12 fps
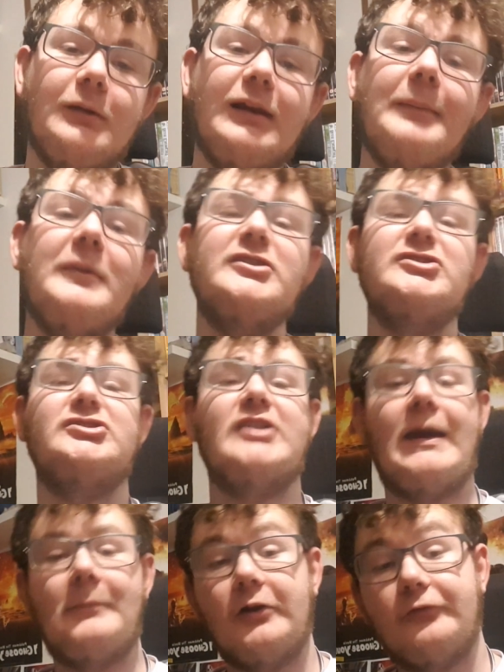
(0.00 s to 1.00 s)
let me just
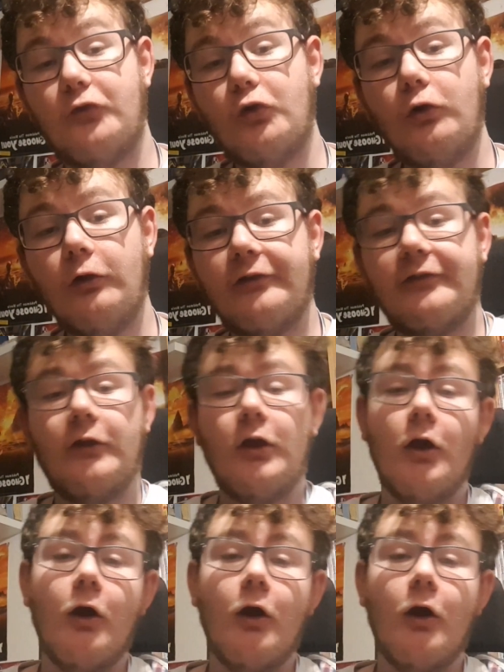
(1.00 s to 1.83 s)
share my thoughts